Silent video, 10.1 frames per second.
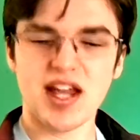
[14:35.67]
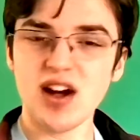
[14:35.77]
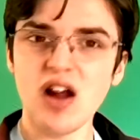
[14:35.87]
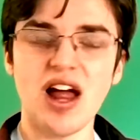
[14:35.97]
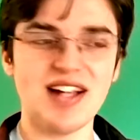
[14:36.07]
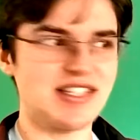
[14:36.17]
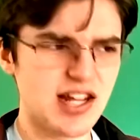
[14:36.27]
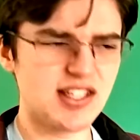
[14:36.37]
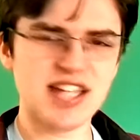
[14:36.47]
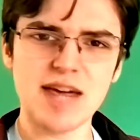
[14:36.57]
In all honesty,
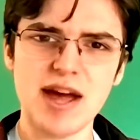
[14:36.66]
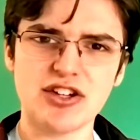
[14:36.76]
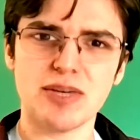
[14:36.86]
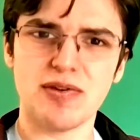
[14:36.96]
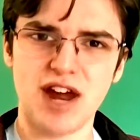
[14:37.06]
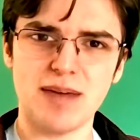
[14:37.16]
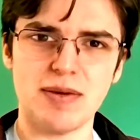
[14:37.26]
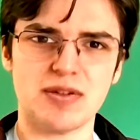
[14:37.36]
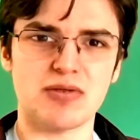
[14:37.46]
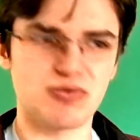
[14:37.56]
this game actually provided me
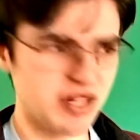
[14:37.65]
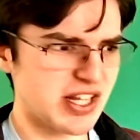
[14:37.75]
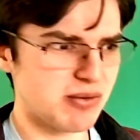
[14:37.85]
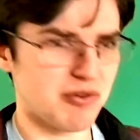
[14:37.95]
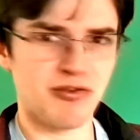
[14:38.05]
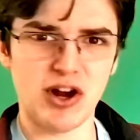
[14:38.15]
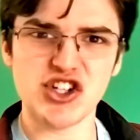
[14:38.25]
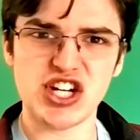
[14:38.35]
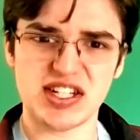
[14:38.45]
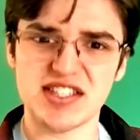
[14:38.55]
with a really
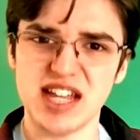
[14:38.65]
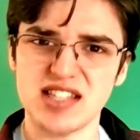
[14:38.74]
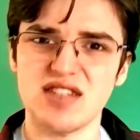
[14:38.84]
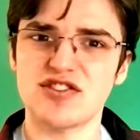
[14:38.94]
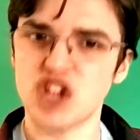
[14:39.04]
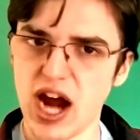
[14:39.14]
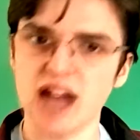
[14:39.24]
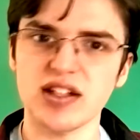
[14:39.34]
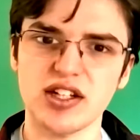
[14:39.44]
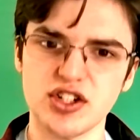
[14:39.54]
refreshing sense of
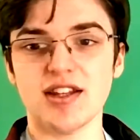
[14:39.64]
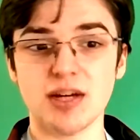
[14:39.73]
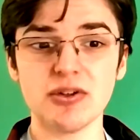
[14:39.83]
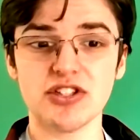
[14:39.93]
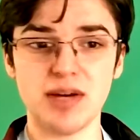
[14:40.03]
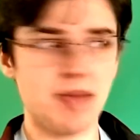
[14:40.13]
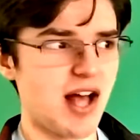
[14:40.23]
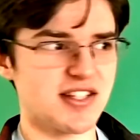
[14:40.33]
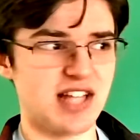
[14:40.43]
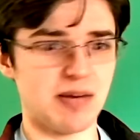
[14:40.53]
challenge. There were some
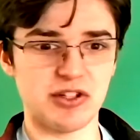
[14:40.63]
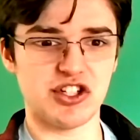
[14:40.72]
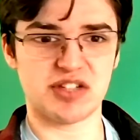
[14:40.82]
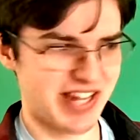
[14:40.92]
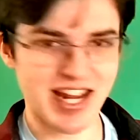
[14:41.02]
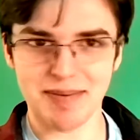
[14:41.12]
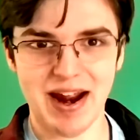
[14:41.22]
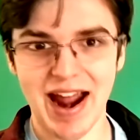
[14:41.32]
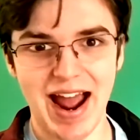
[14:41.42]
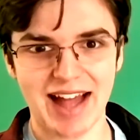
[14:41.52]
bosses that would just kick my
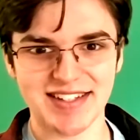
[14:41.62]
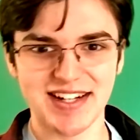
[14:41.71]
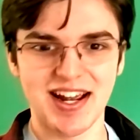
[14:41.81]
ass.